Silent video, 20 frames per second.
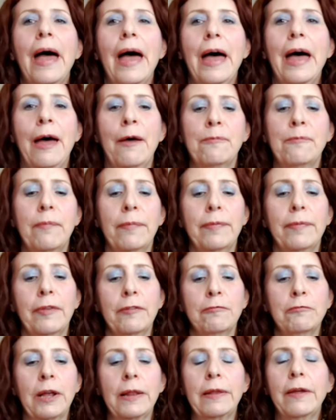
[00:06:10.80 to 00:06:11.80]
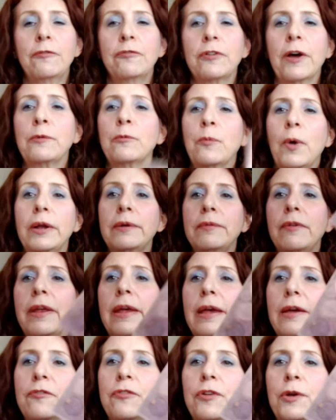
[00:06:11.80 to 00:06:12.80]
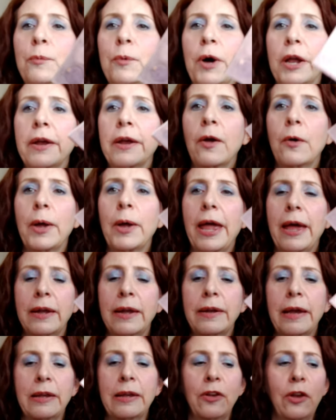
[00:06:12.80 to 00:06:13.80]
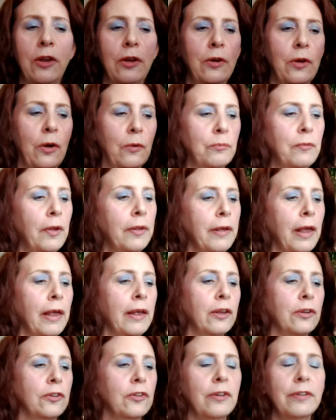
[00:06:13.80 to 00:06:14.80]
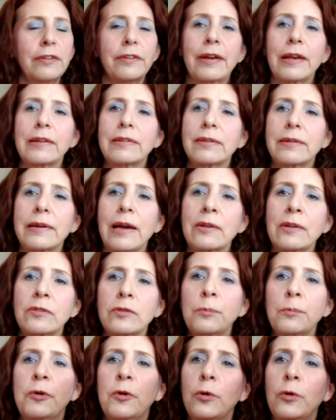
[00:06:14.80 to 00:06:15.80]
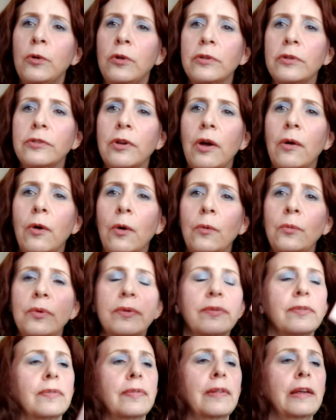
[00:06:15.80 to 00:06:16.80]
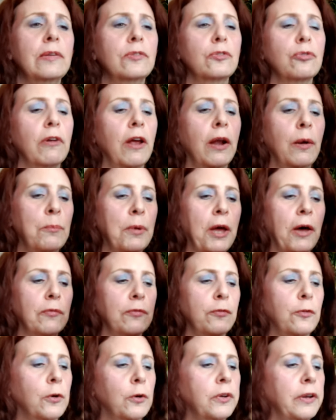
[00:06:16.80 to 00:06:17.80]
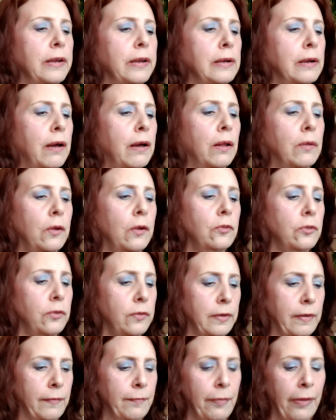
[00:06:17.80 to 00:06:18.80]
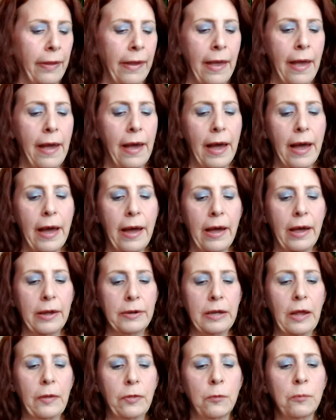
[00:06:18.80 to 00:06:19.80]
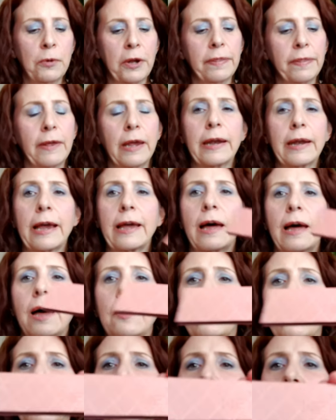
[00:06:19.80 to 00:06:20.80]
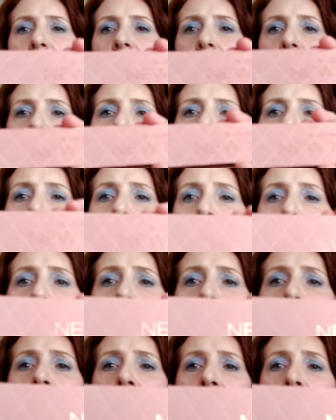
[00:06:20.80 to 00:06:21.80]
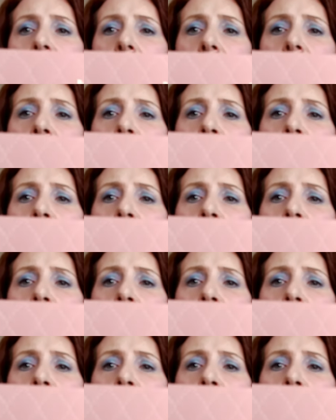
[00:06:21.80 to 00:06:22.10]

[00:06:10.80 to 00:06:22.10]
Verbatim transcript: uh, really fun one if you want to go ahead and you know test out some cool tones. These run about $14. Uh, another one that I got was the new mod